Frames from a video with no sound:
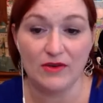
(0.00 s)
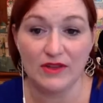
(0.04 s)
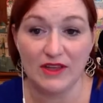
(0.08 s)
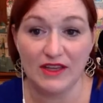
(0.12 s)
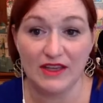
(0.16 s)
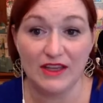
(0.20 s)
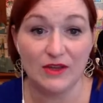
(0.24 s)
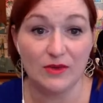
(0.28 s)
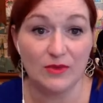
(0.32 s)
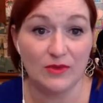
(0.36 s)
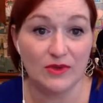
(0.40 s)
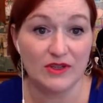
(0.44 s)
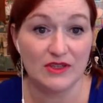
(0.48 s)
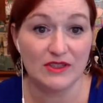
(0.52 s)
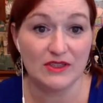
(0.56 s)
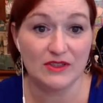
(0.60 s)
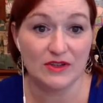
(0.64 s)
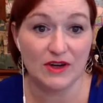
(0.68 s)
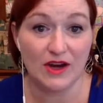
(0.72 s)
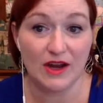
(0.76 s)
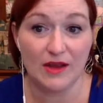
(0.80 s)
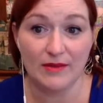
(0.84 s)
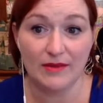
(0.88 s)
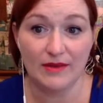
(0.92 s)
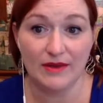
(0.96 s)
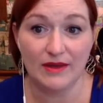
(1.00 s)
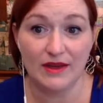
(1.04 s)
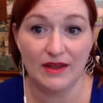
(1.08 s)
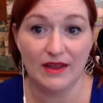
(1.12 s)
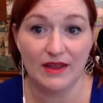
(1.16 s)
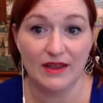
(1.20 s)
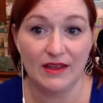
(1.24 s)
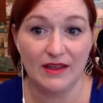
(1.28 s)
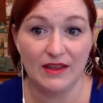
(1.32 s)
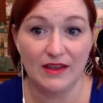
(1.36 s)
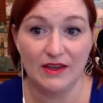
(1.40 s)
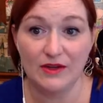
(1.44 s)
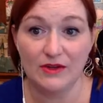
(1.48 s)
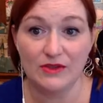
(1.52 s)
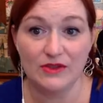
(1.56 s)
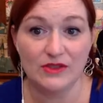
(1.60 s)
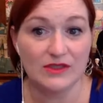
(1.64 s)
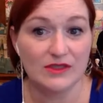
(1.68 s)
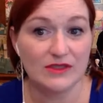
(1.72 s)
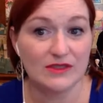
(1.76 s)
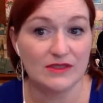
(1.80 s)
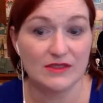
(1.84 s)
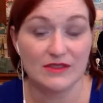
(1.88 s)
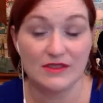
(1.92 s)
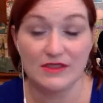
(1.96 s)
like you were describing, Nick, you know,
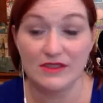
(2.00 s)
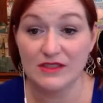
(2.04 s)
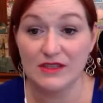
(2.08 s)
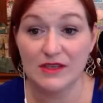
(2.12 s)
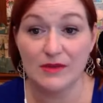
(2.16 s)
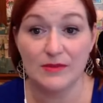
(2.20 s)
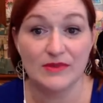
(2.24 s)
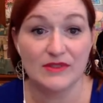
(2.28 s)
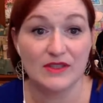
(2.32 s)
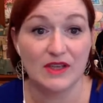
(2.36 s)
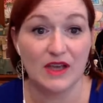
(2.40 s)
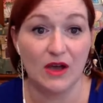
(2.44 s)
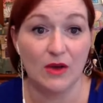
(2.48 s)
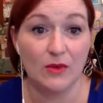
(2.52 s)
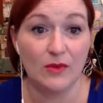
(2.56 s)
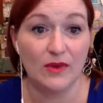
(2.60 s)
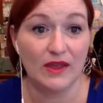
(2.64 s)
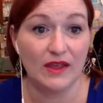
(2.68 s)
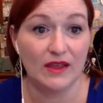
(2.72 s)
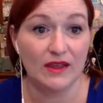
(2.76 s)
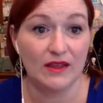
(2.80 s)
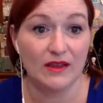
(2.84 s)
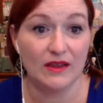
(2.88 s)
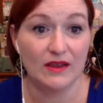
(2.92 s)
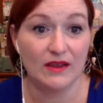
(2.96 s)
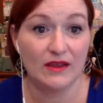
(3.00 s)
just, it just keeps going.